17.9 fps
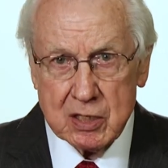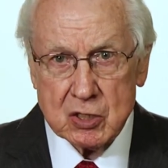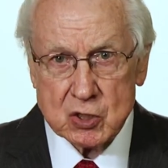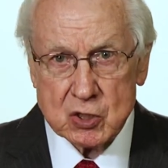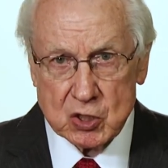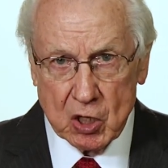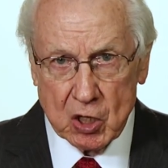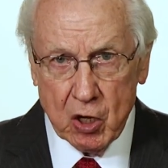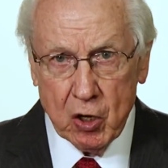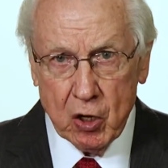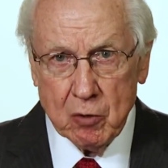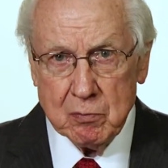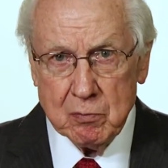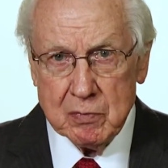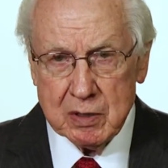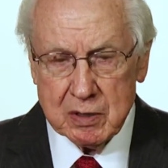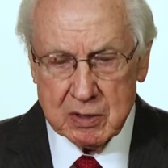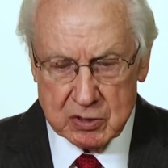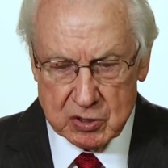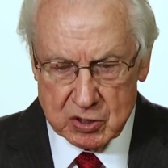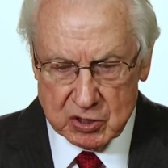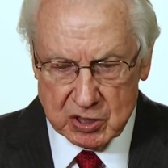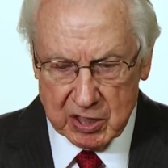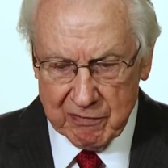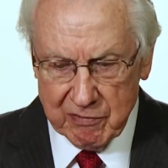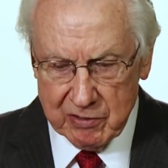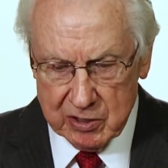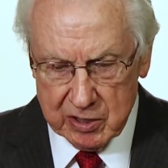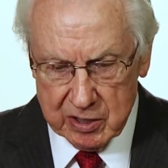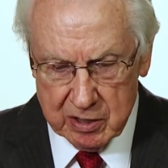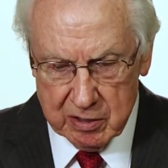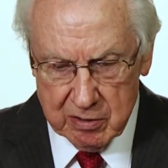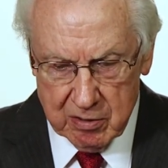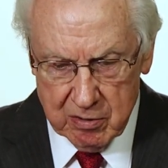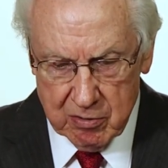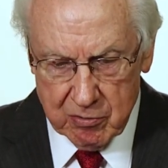Psalm
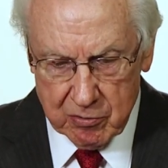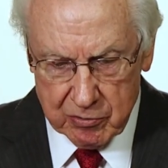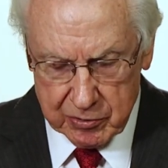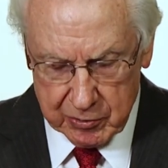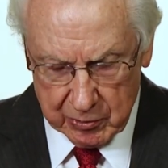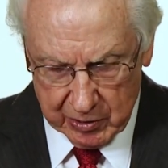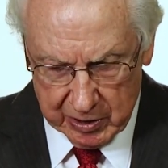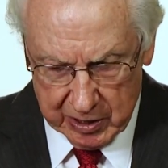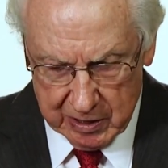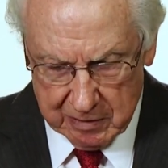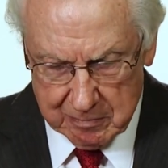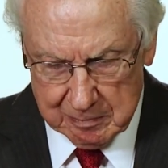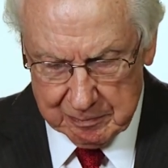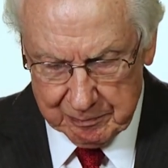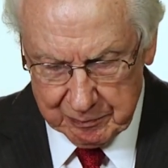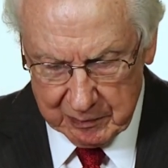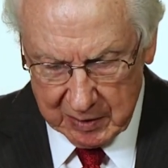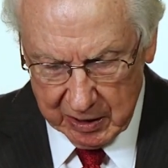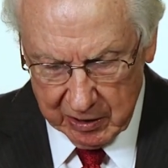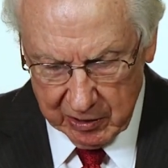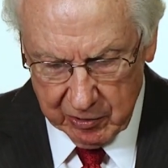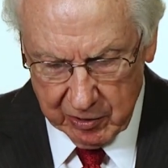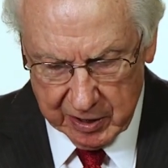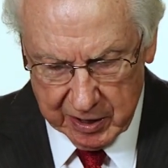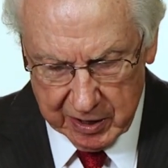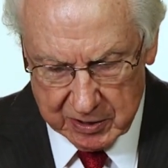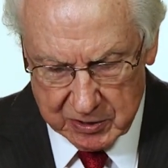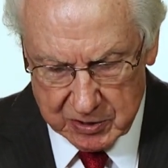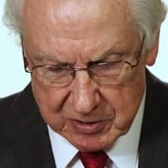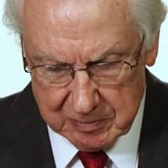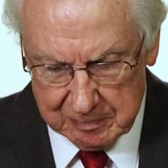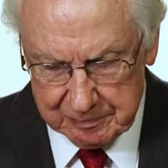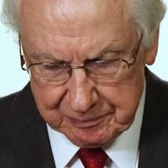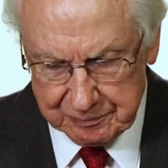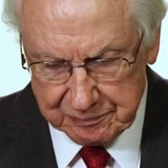73. Here it is.